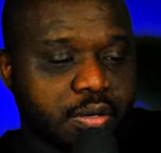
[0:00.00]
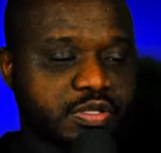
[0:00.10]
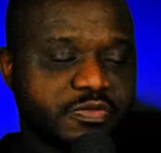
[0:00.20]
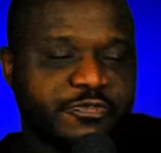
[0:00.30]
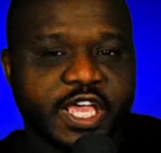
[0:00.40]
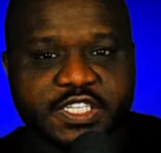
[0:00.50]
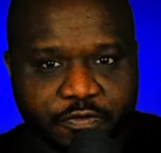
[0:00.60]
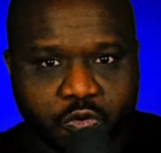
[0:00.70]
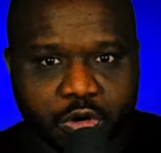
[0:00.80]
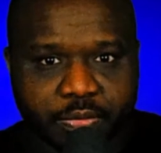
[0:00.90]
Phase
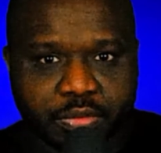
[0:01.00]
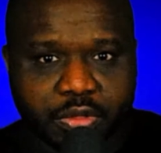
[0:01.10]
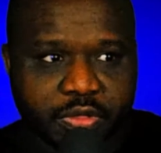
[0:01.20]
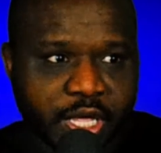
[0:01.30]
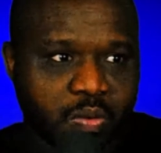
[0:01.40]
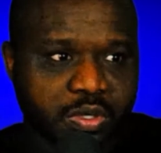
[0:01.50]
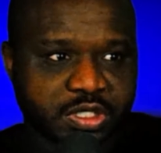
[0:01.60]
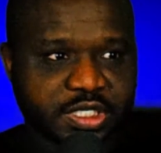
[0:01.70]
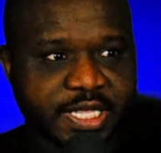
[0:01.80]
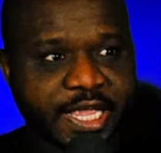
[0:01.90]
4. They were
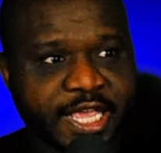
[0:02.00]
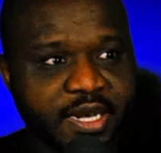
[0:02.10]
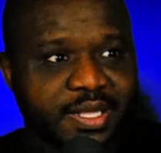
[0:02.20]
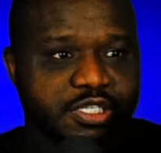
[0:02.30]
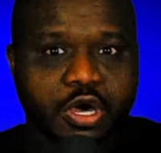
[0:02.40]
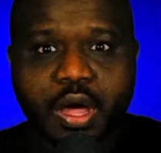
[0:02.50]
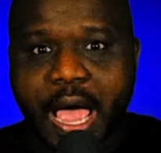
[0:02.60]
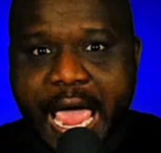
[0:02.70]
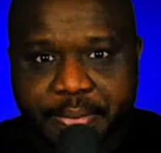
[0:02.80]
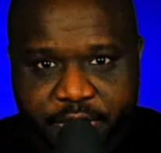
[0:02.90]
just getting us all
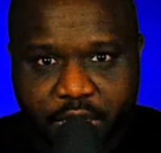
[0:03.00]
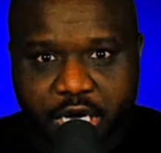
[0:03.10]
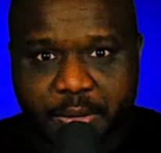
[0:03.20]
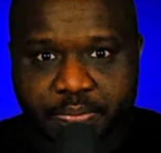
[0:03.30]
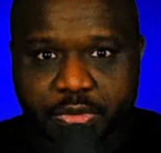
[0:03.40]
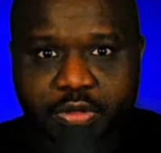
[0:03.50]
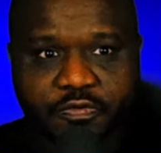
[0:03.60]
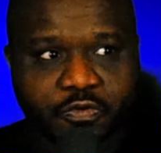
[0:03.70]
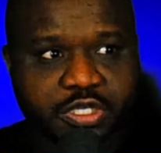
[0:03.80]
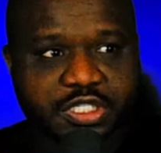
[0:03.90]
hyped up
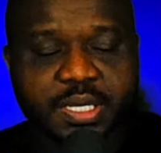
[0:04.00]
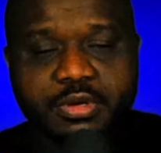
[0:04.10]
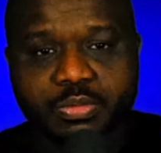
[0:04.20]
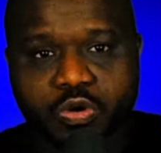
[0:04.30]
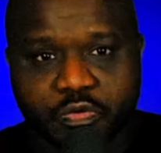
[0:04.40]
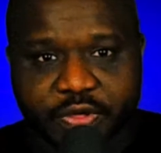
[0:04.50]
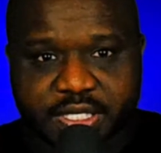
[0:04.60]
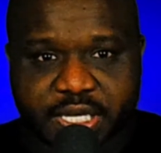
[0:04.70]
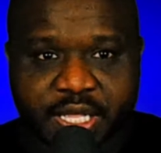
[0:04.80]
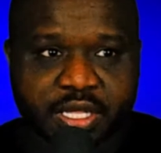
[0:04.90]
for some of the
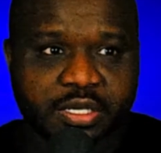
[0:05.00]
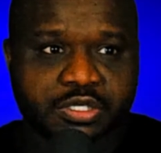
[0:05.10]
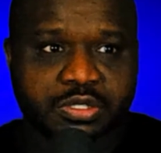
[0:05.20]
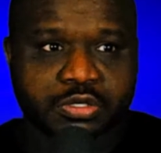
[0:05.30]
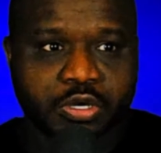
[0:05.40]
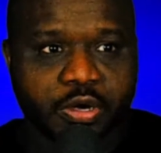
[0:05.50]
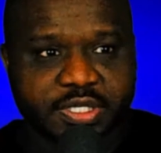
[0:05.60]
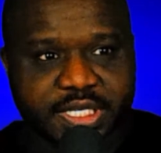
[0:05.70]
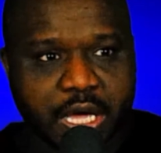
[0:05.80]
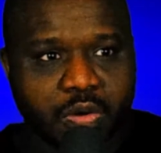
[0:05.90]
movies, and then
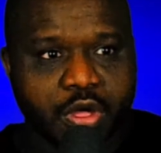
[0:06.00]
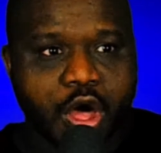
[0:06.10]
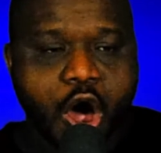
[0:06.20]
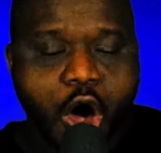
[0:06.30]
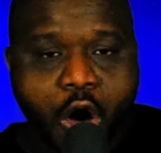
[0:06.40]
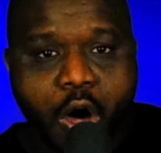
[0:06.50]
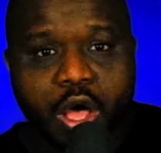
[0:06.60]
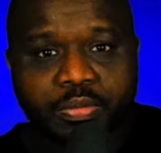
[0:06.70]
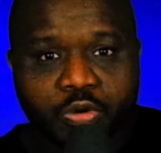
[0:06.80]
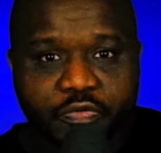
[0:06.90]
turns out
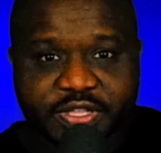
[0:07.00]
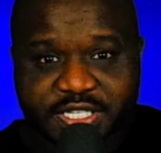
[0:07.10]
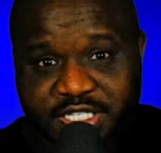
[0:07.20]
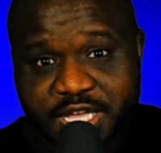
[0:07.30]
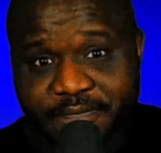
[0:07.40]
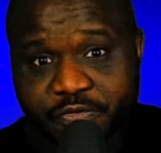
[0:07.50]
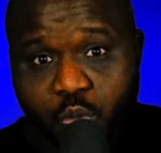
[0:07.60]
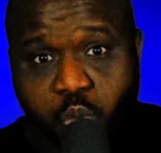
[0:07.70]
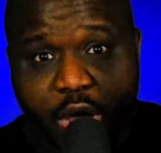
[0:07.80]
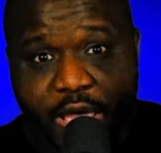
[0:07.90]
all movies except for
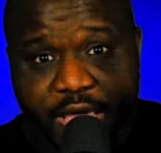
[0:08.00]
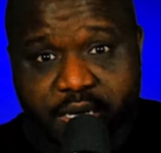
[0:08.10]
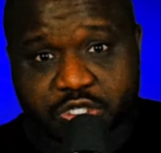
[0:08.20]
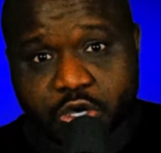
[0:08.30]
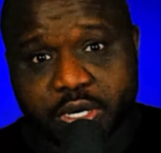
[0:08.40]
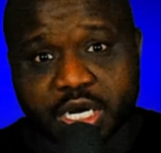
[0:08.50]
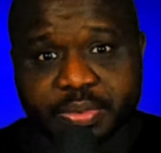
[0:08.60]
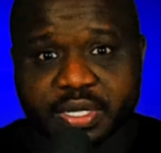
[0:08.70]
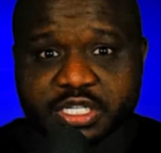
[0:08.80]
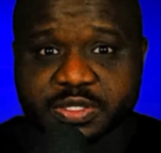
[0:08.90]
one turned out to
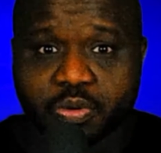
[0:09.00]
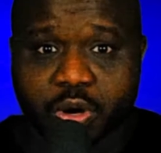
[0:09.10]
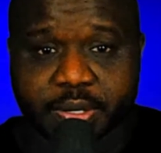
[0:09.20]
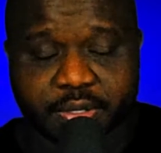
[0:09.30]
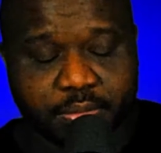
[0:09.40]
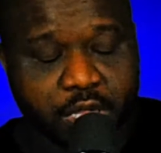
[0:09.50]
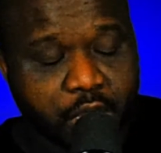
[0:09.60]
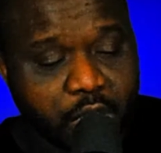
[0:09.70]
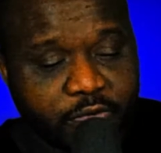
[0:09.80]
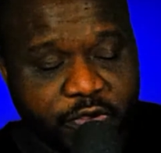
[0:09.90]
be a disappointment.
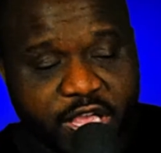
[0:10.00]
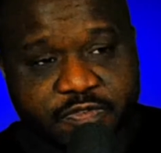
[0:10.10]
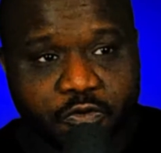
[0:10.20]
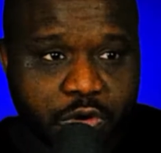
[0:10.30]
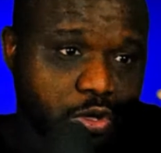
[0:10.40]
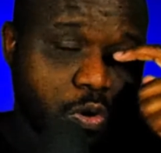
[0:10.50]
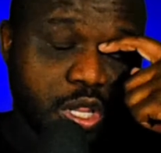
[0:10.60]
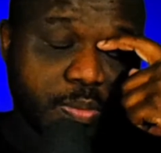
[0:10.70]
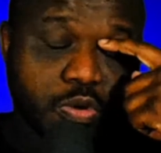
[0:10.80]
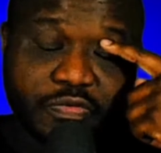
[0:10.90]
Phase 4, the
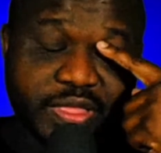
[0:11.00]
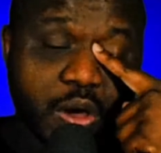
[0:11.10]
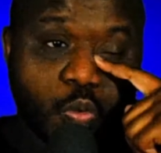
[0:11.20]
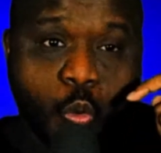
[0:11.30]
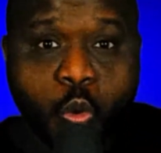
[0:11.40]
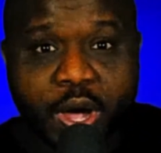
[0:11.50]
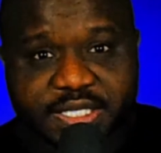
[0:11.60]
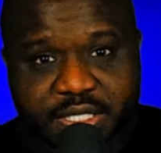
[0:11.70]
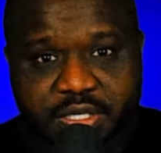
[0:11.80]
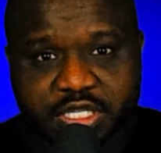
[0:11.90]
only movie that
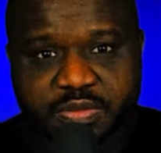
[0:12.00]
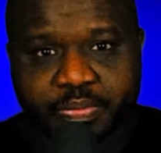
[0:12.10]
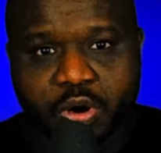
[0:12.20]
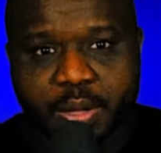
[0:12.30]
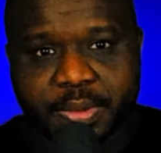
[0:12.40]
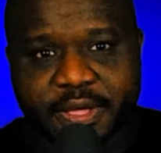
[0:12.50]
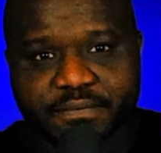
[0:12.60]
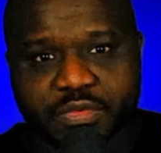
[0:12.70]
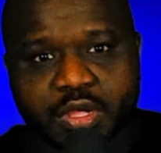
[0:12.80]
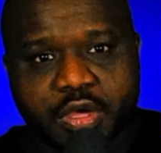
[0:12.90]
wasn't a disappointment
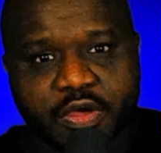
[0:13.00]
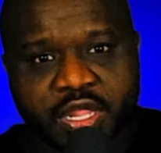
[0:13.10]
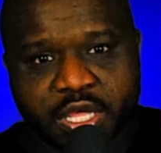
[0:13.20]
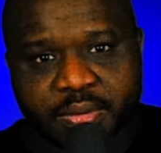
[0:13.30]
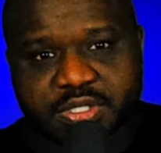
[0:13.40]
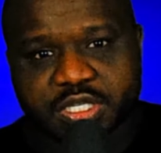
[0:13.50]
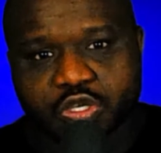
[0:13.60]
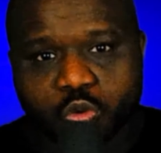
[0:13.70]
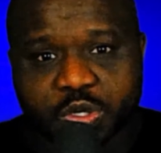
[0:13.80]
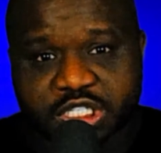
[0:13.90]
in the
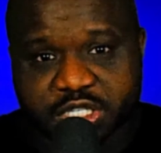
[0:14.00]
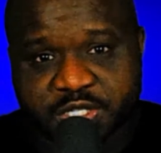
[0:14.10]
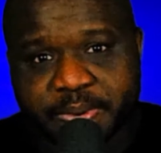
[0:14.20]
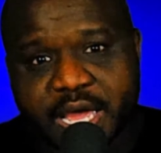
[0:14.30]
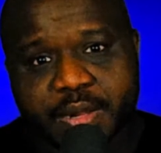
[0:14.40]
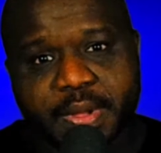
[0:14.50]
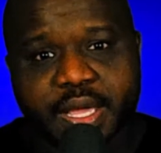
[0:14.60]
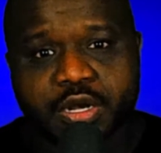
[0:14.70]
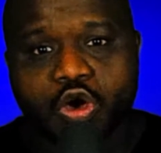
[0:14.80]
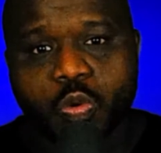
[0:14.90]
MCU was the
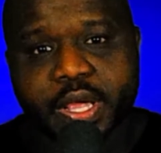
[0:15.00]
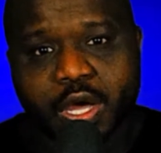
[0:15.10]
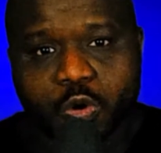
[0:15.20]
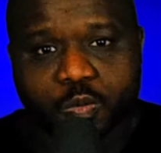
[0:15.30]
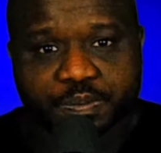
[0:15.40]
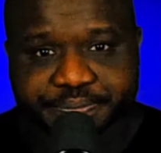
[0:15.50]
Spider-Man No Way Home.